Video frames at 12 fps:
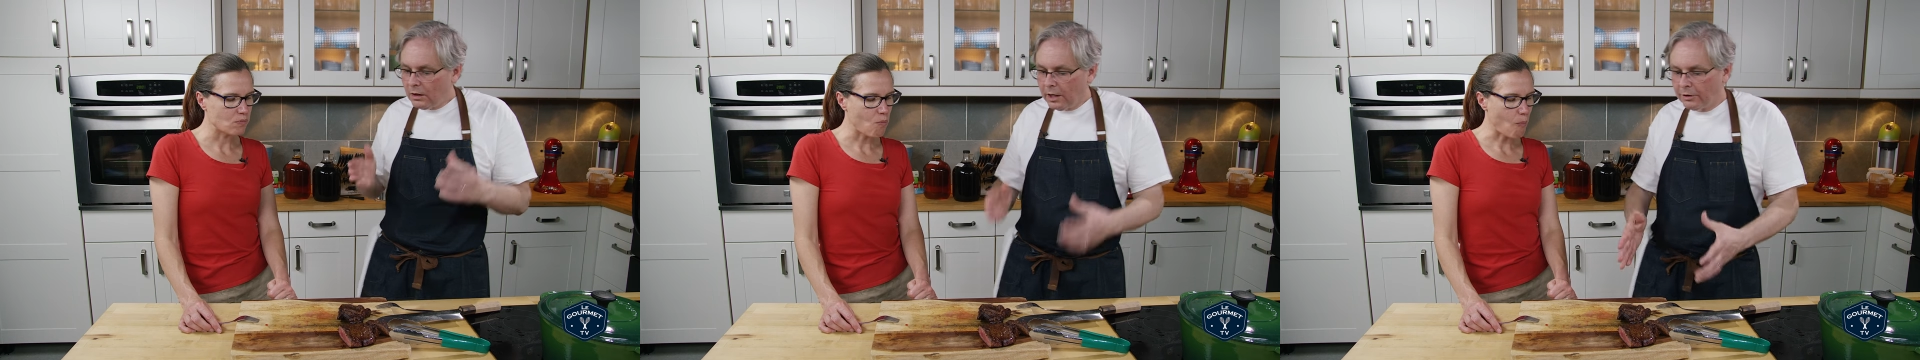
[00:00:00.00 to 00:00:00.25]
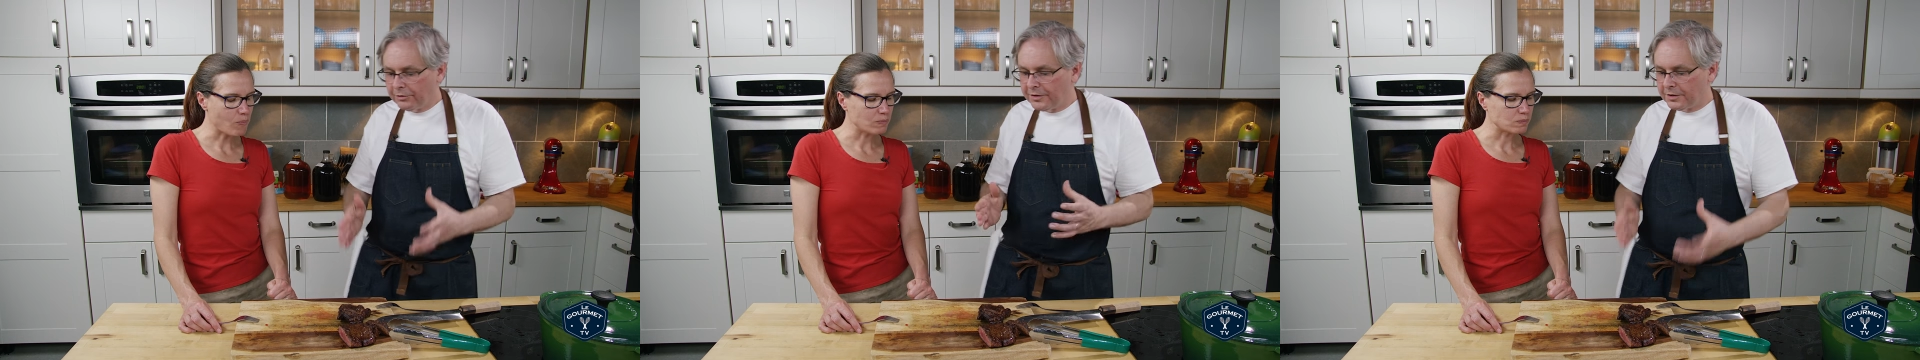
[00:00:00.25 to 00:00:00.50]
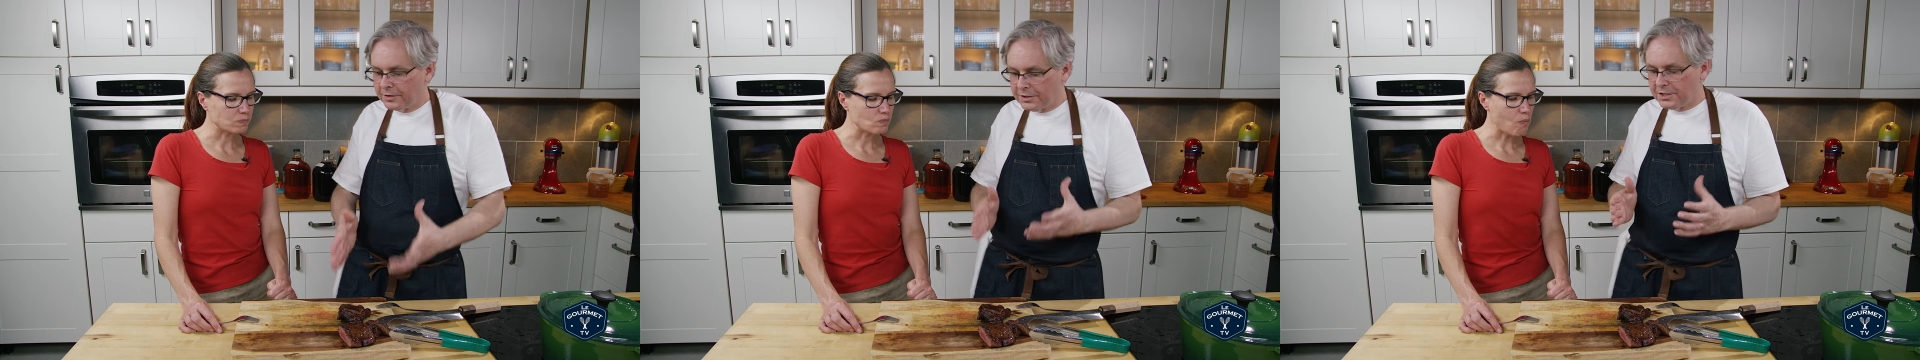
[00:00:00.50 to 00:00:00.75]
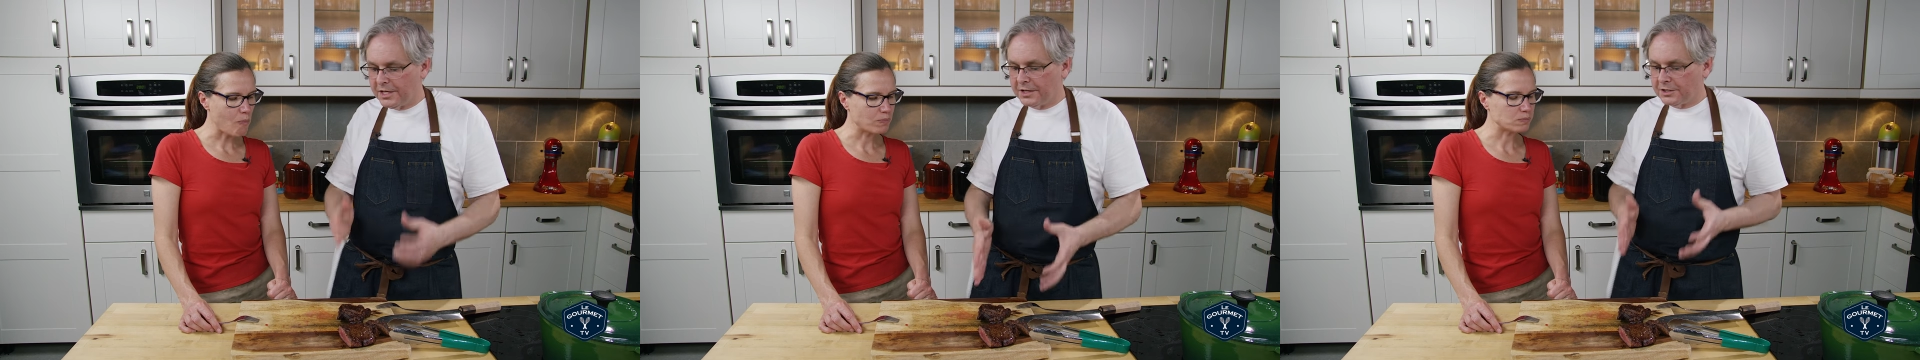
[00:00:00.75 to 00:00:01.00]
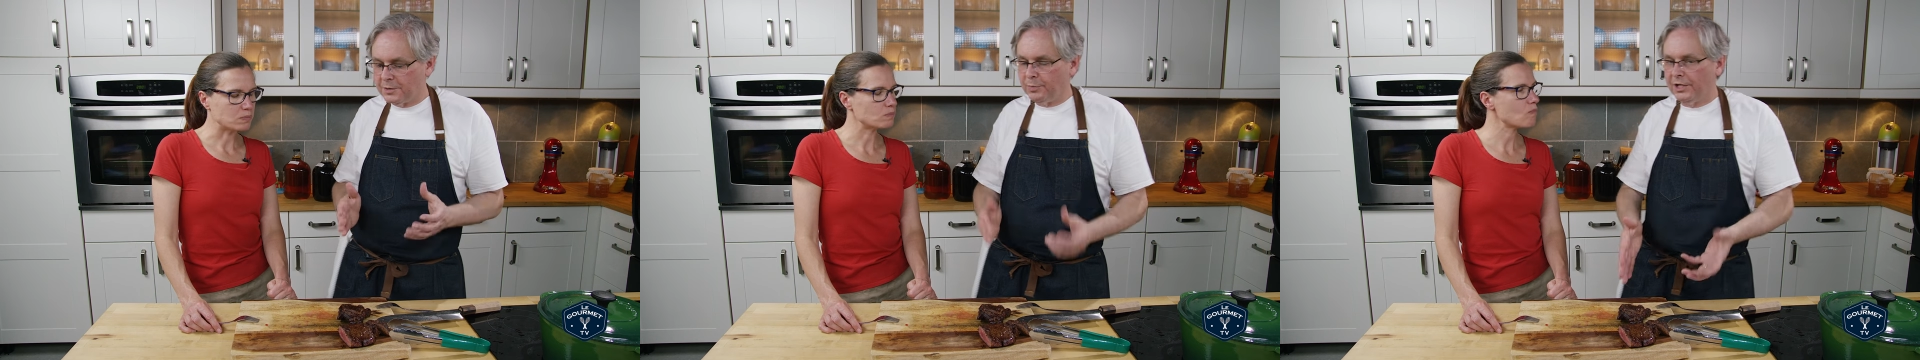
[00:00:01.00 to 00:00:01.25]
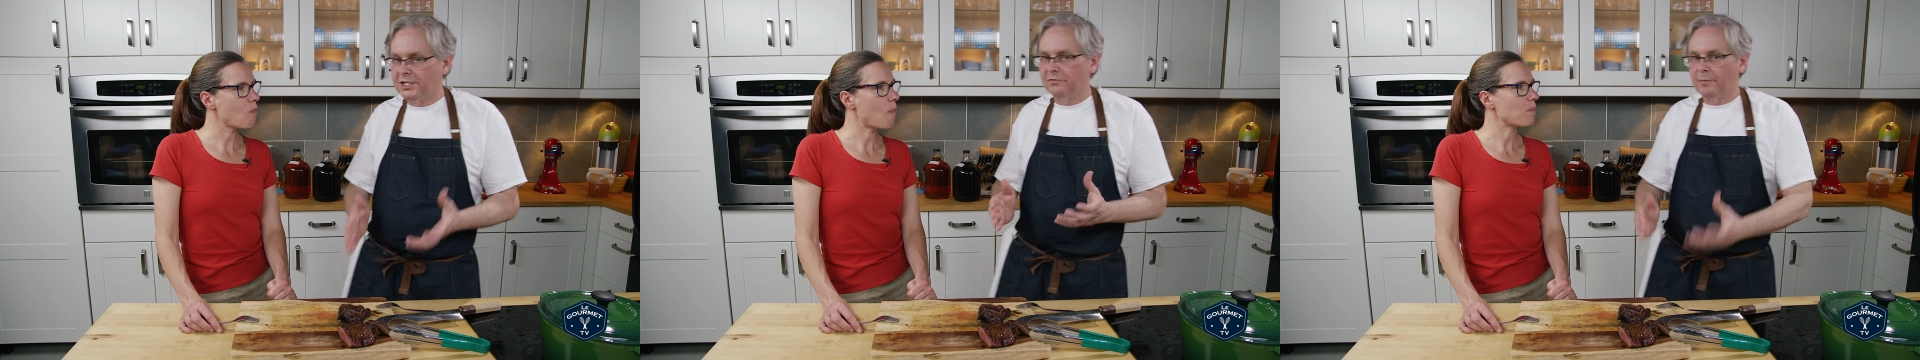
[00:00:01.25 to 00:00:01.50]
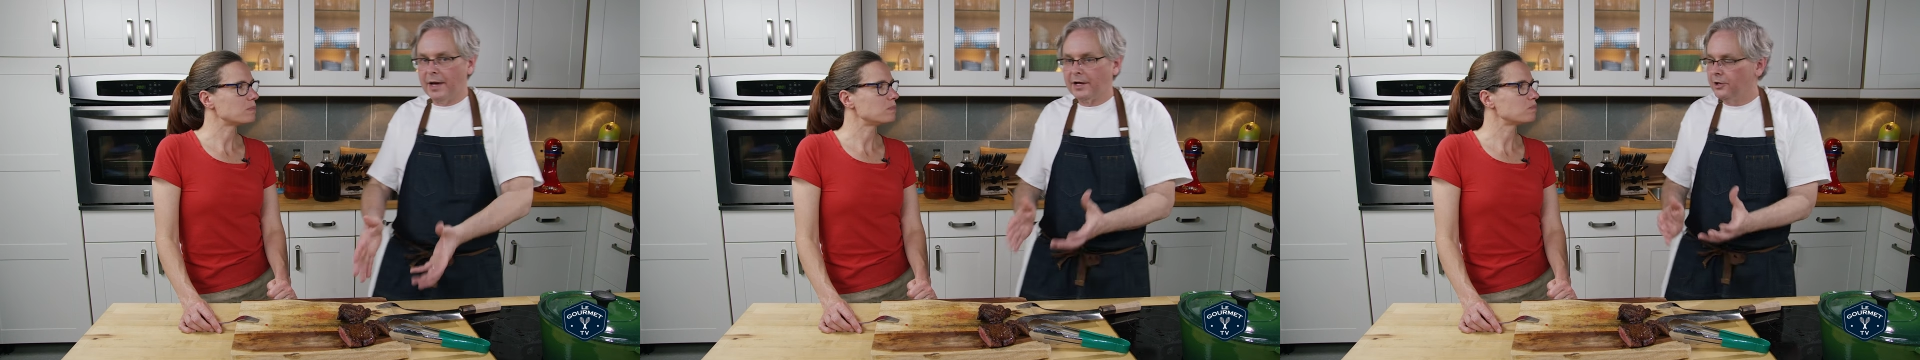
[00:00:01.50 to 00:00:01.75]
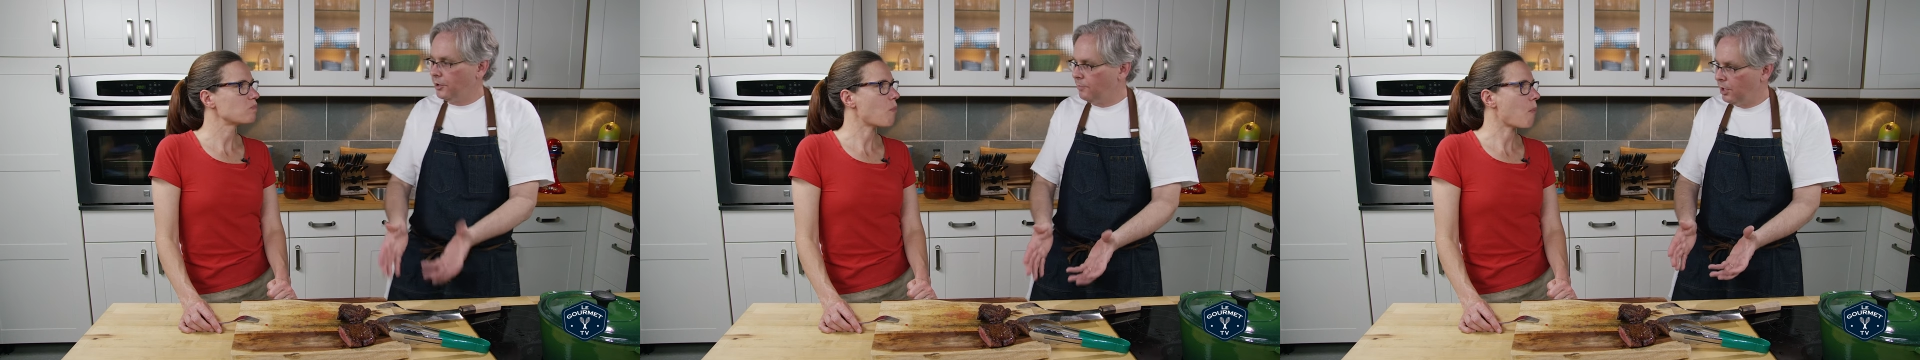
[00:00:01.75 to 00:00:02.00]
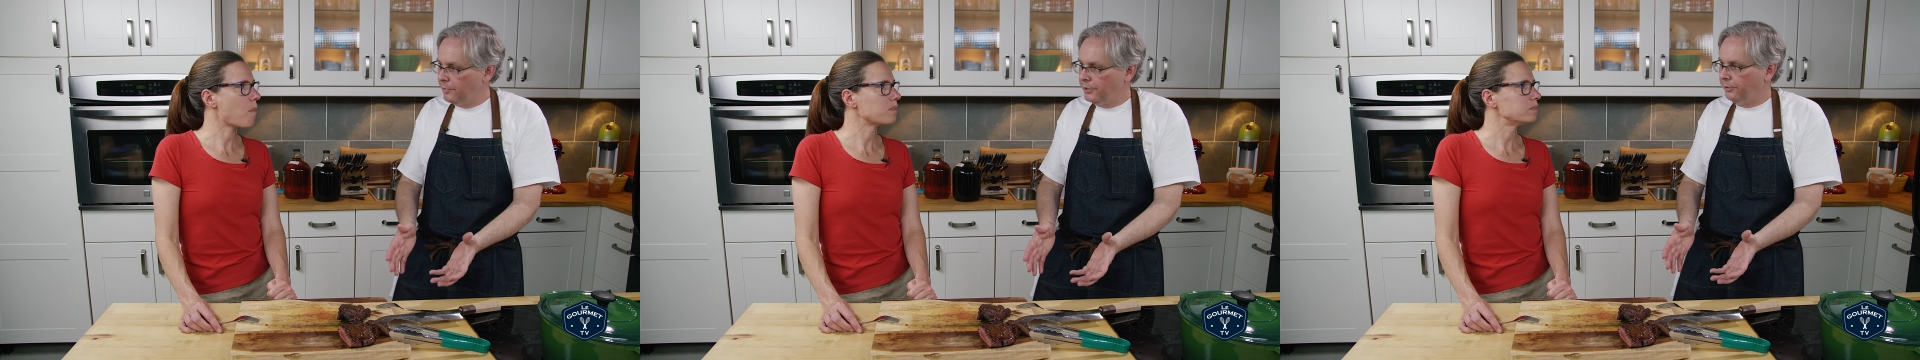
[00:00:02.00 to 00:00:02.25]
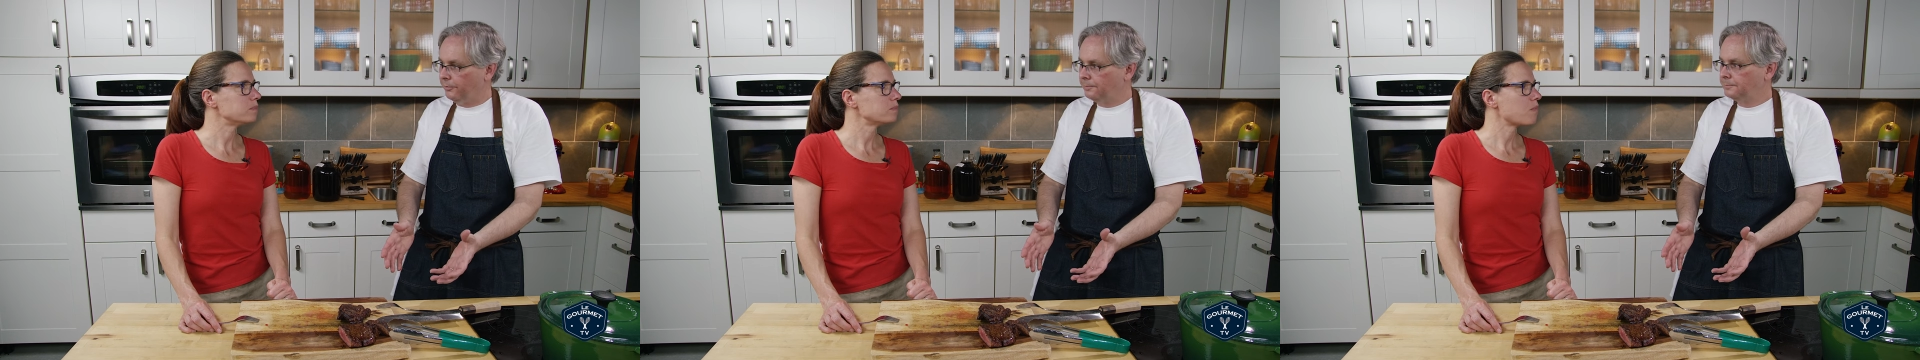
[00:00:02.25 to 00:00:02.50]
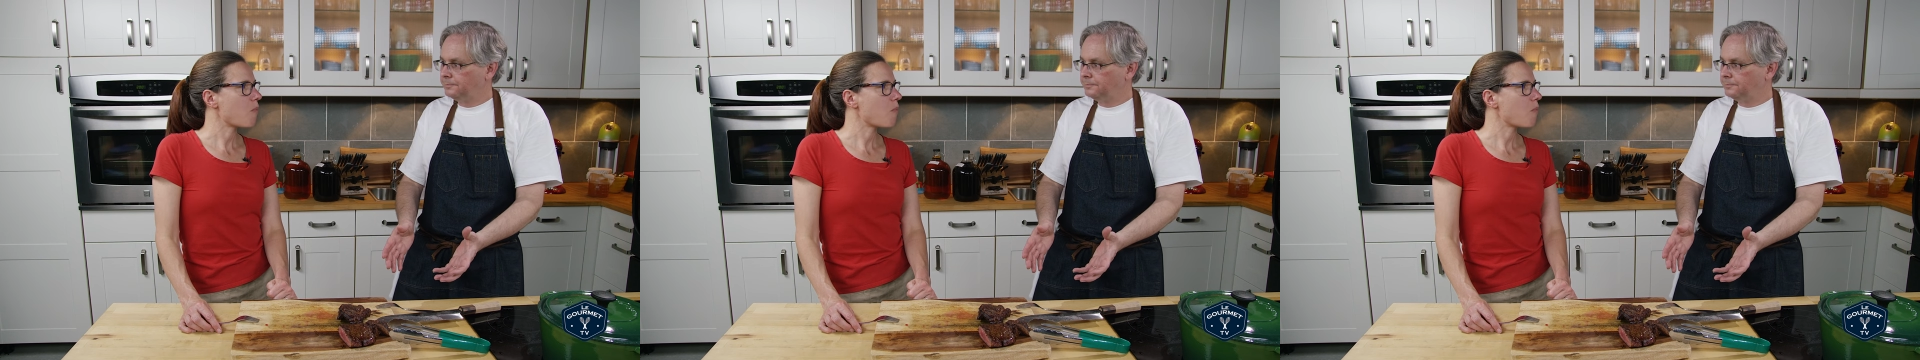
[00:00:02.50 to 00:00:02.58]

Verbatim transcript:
Speaker 1: I don't think this takes the place of a backyard barbecue.